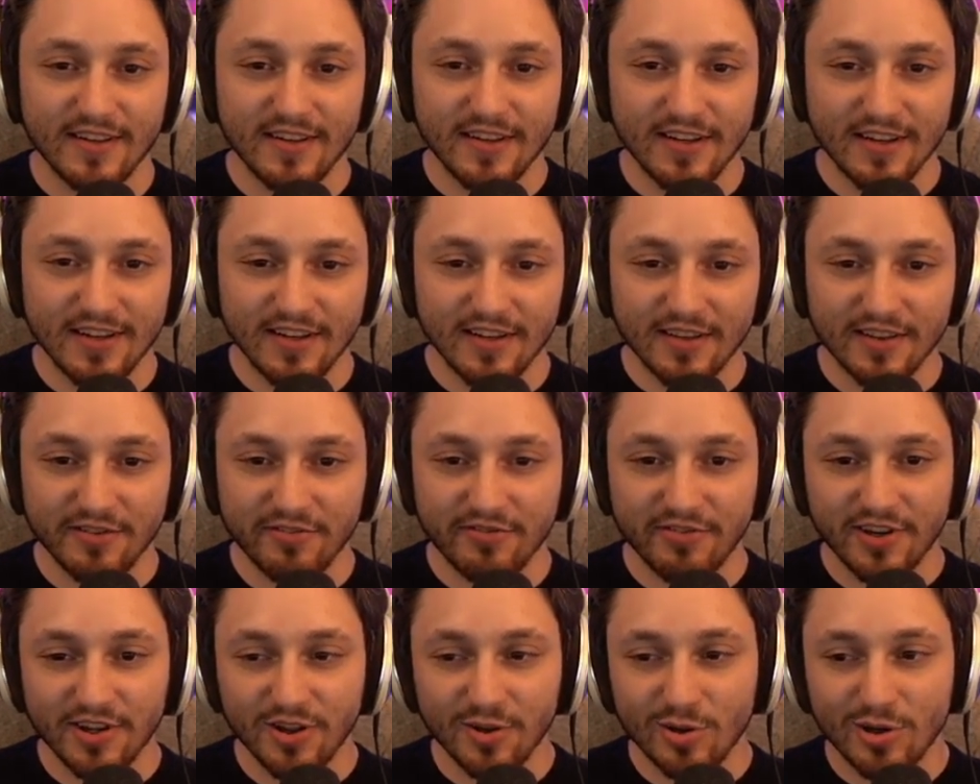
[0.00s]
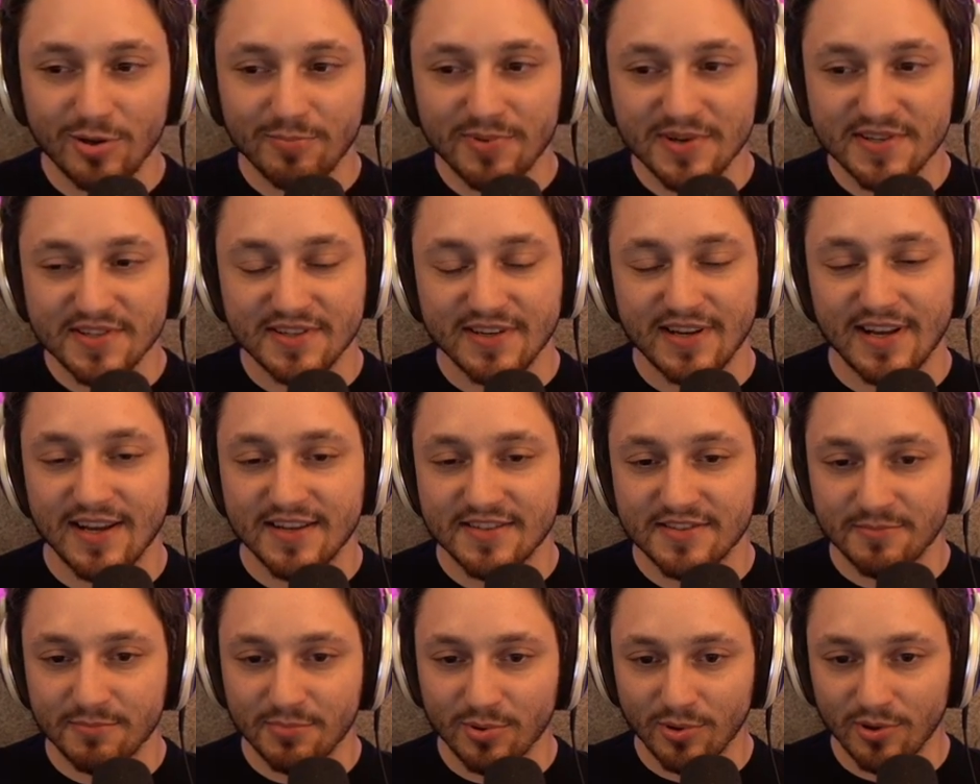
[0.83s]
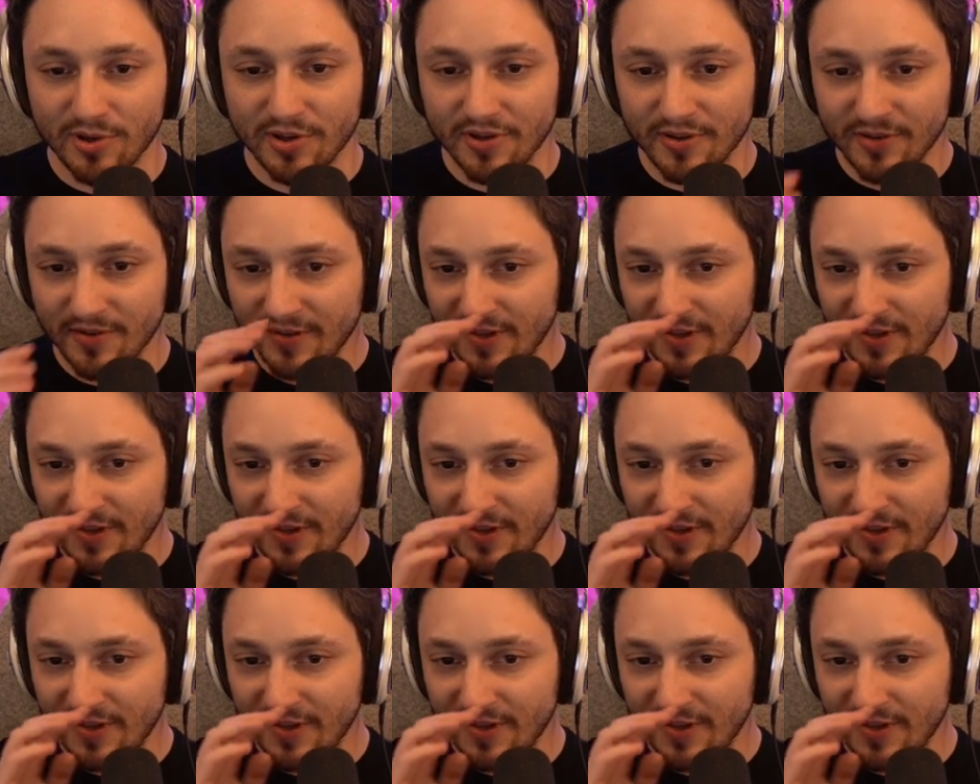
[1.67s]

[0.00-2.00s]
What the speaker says: The follow-up isn't as important